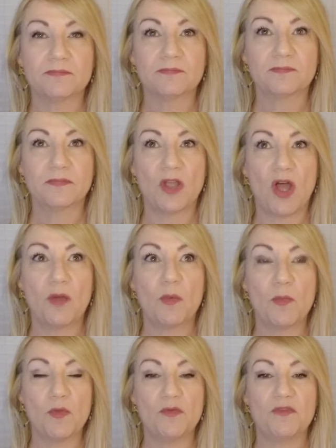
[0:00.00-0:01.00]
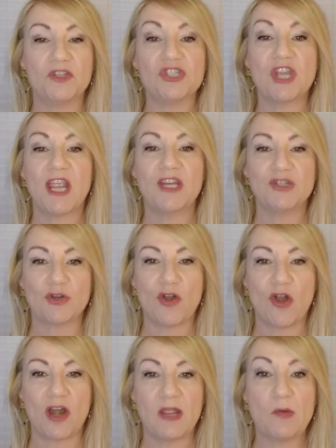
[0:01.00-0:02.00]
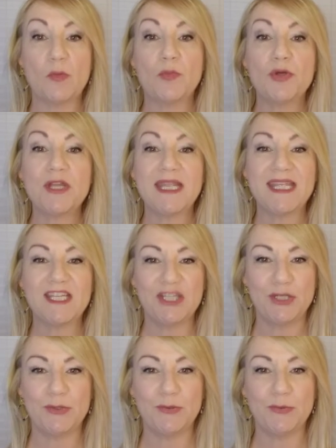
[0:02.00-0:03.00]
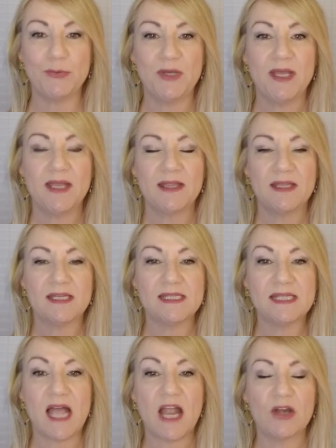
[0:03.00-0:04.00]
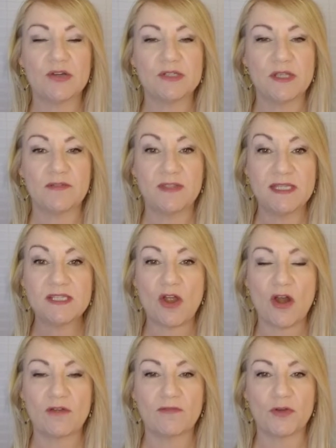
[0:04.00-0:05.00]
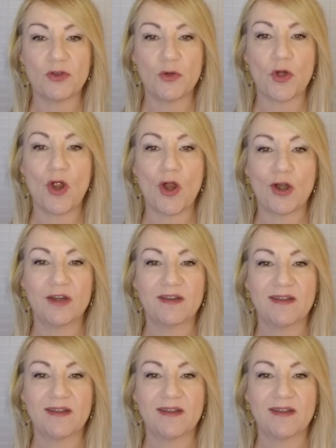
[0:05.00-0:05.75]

God will move and change your heart. He will put in you the desires of His heart for your heart